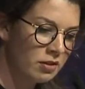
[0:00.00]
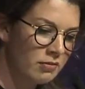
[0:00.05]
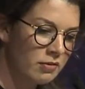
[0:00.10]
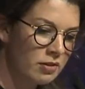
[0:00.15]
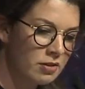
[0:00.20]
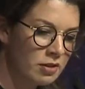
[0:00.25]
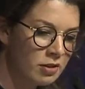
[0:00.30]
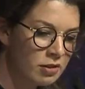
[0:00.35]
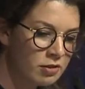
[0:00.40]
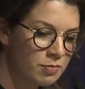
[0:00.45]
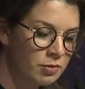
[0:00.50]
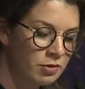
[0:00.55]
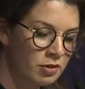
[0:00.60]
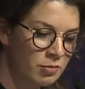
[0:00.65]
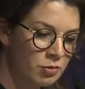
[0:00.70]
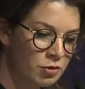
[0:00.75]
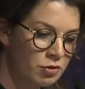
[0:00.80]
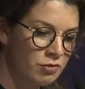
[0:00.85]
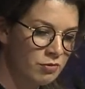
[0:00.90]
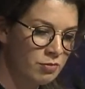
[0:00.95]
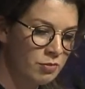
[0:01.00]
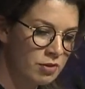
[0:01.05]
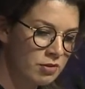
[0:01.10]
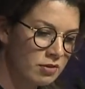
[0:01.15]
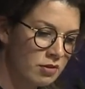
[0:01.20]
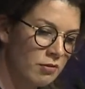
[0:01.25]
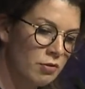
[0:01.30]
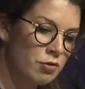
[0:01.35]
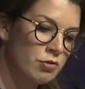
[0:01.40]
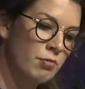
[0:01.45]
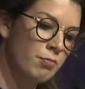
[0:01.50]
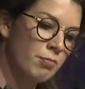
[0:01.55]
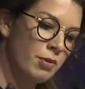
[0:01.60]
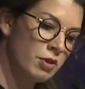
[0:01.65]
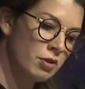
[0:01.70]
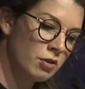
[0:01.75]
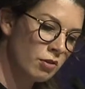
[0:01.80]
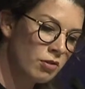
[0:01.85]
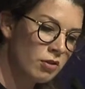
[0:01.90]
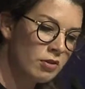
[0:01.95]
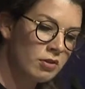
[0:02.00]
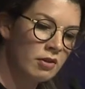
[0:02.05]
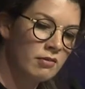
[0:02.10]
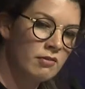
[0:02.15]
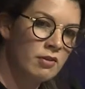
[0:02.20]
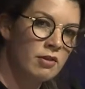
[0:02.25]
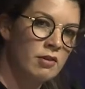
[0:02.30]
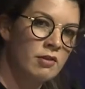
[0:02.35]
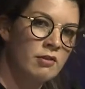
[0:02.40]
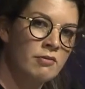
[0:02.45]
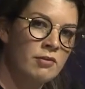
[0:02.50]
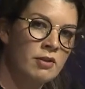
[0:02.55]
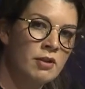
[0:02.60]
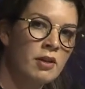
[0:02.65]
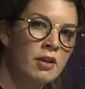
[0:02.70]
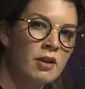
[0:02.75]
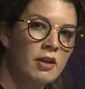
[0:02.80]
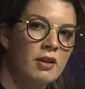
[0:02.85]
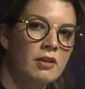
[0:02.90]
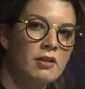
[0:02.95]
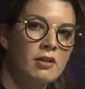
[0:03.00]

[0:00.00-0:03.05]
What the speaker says: under no circumstances, don't do that, because instead of